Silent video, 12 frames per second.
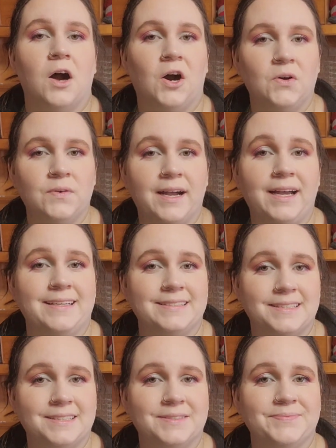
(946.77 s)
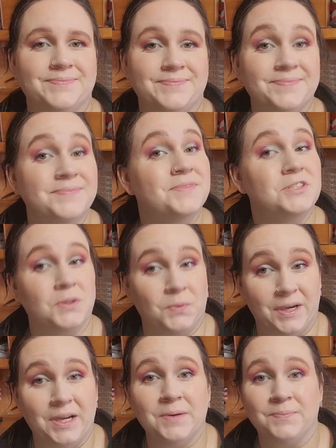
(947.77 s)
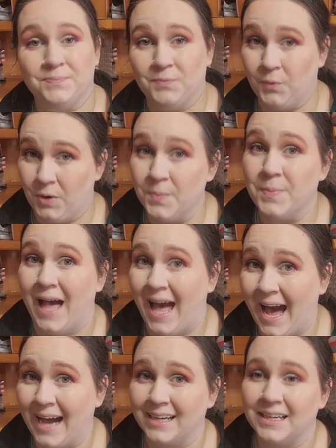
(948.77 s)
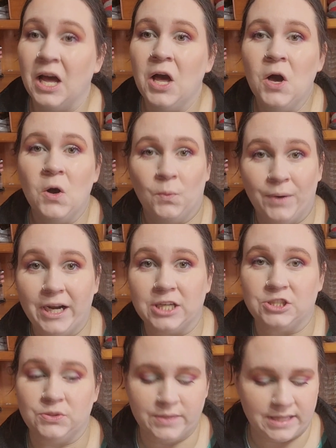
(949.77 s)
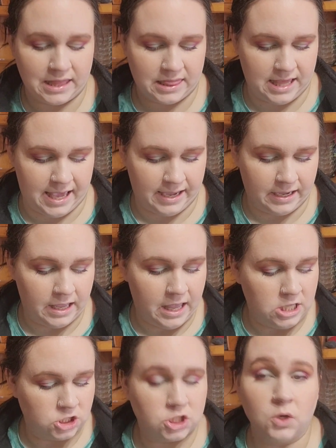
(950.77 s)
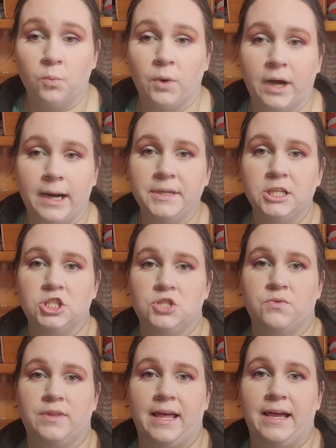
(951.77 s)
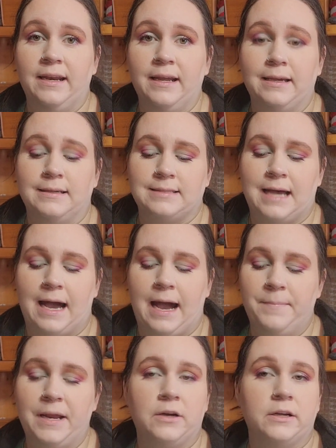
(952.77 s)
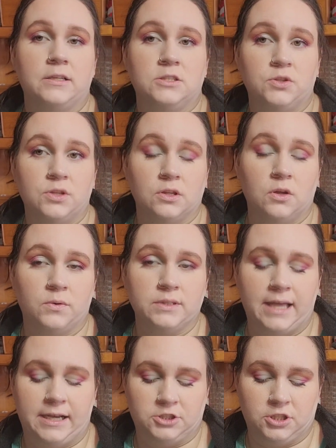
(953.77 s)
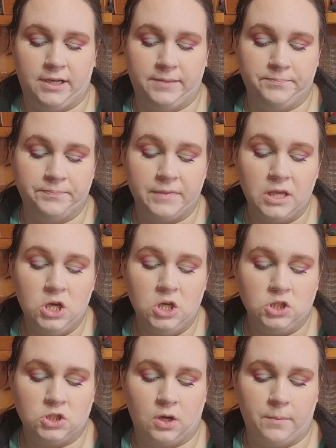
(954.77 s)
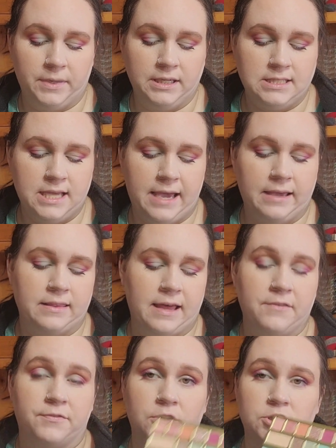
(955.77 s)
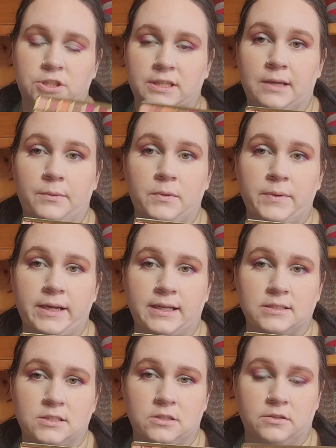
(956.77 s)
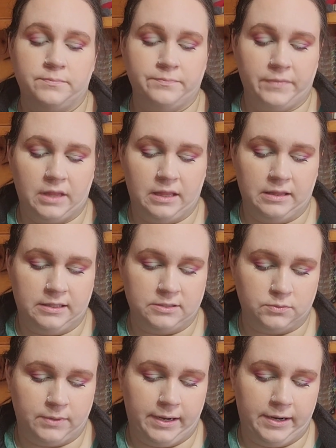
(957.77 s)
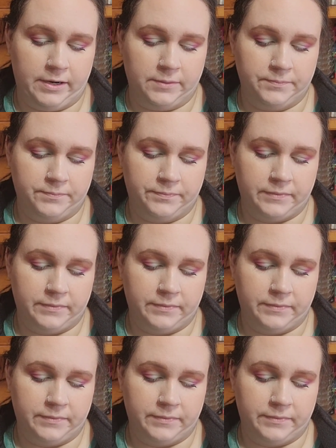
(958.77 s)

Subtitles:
All right, so we're back. We are doing the thing. So what I'm gonna do then is I'm now gonna do the lower lash line. So I'm gonna take that first shade that we went into, this right here,